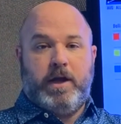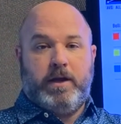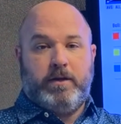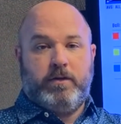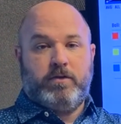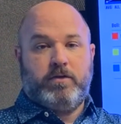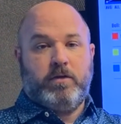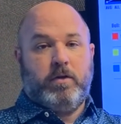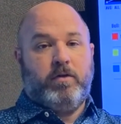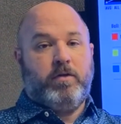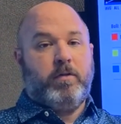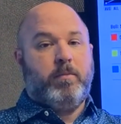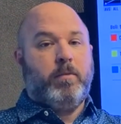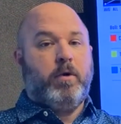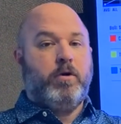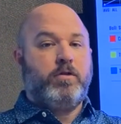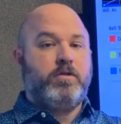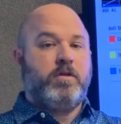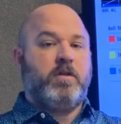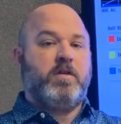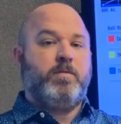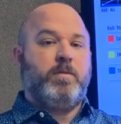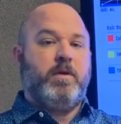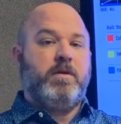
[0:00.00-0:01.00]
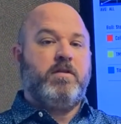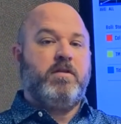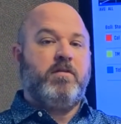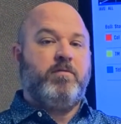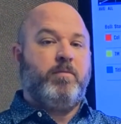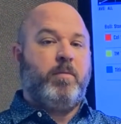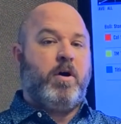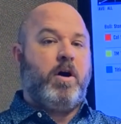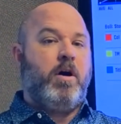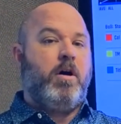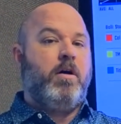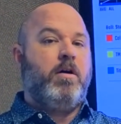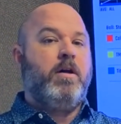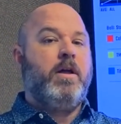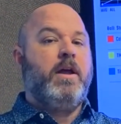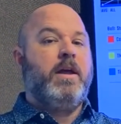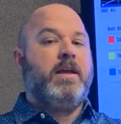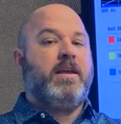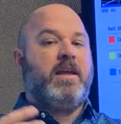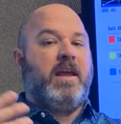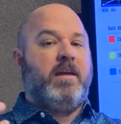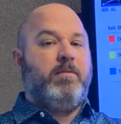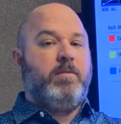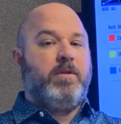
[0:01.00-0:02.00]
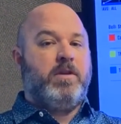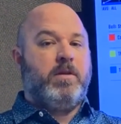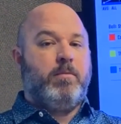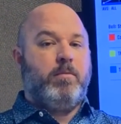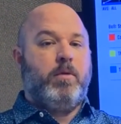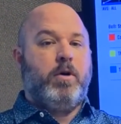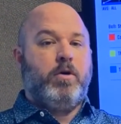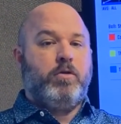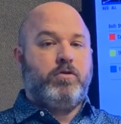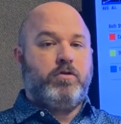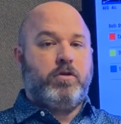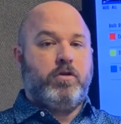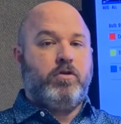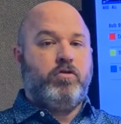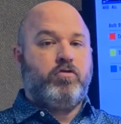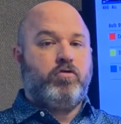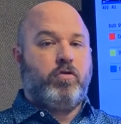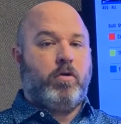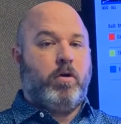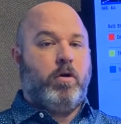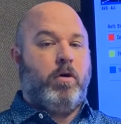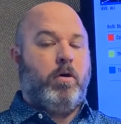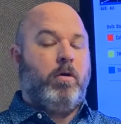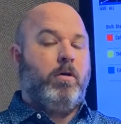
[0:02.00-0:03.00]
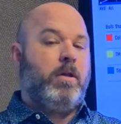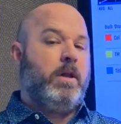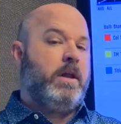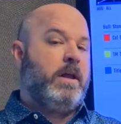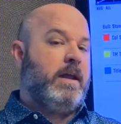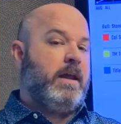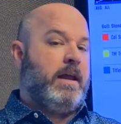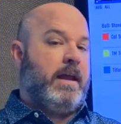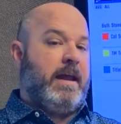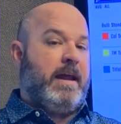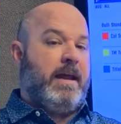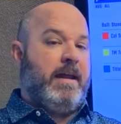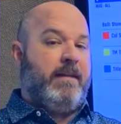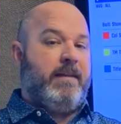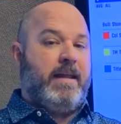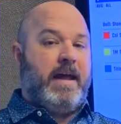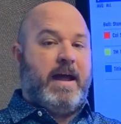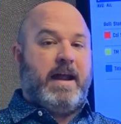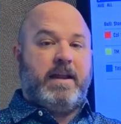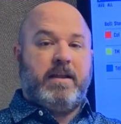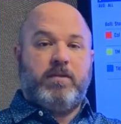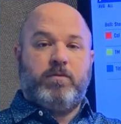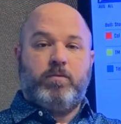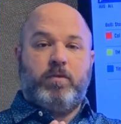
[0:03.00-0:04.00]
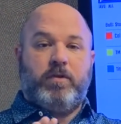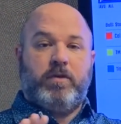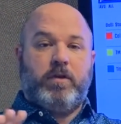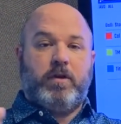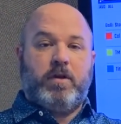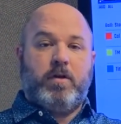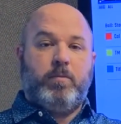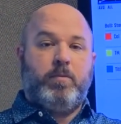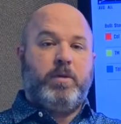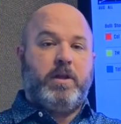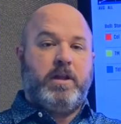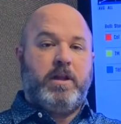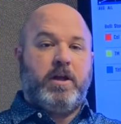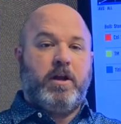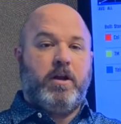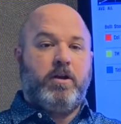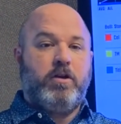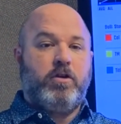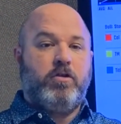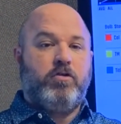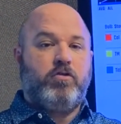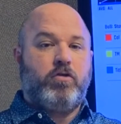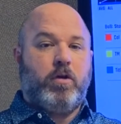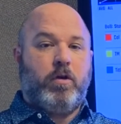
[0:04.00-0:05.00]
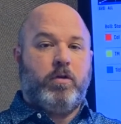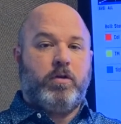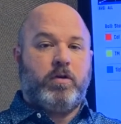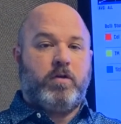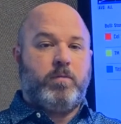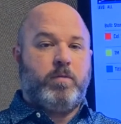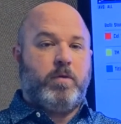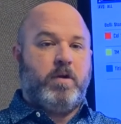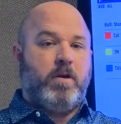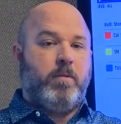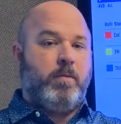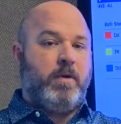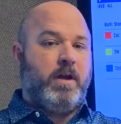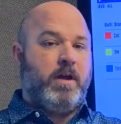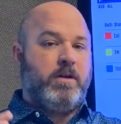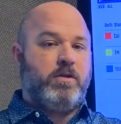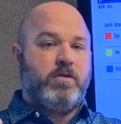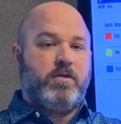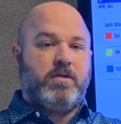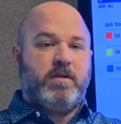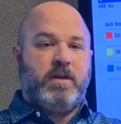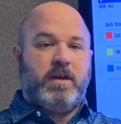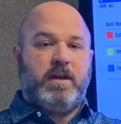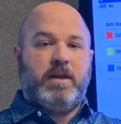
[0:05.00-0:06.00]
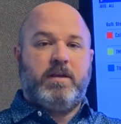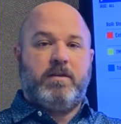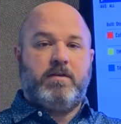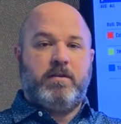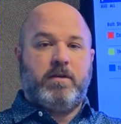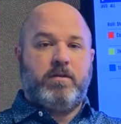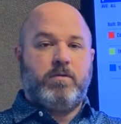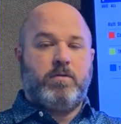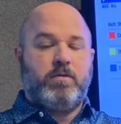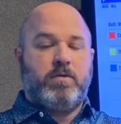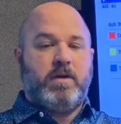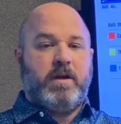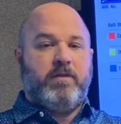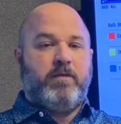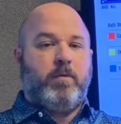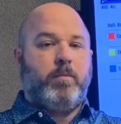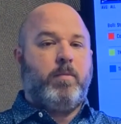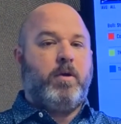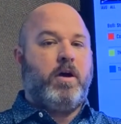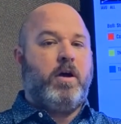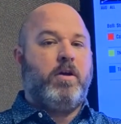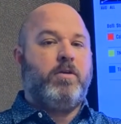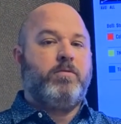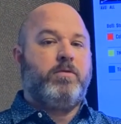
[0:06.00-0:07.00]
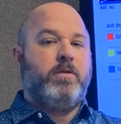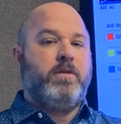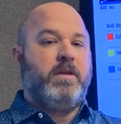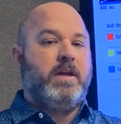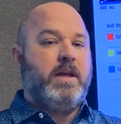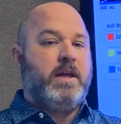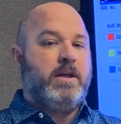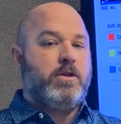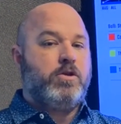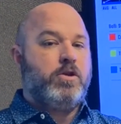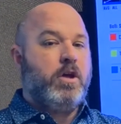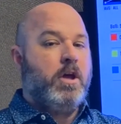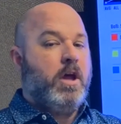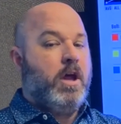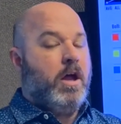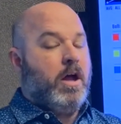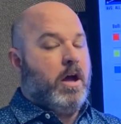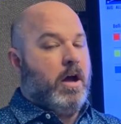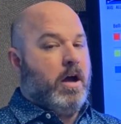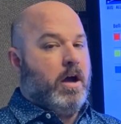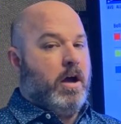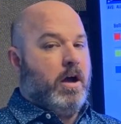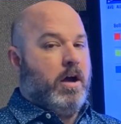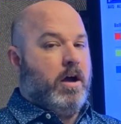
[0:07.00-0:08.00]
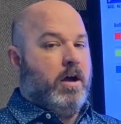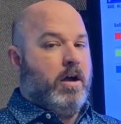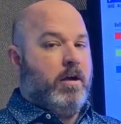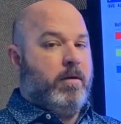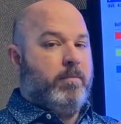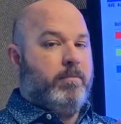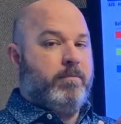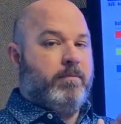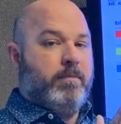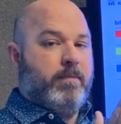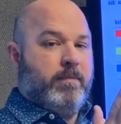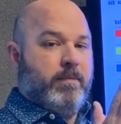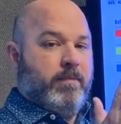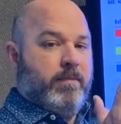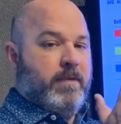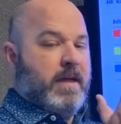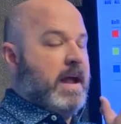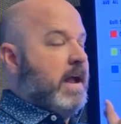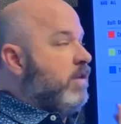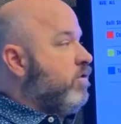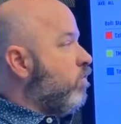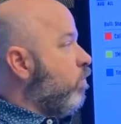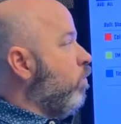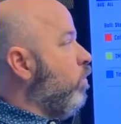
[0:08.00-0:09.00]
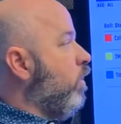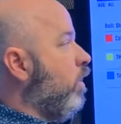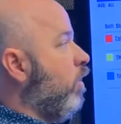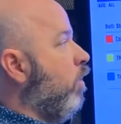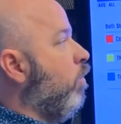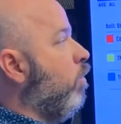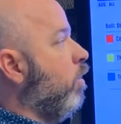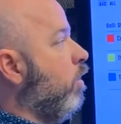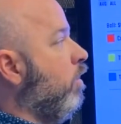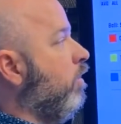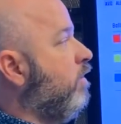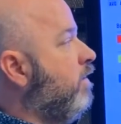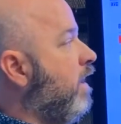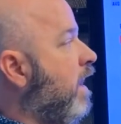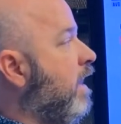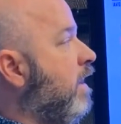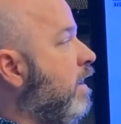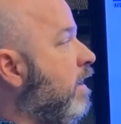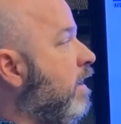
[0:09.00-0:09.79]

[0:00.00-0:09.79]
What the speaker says: So the most expensive ball gave me the most control. And that is with a completely uncontrolled experiment, just hitting 6 or 7 balls with each. That's real world data.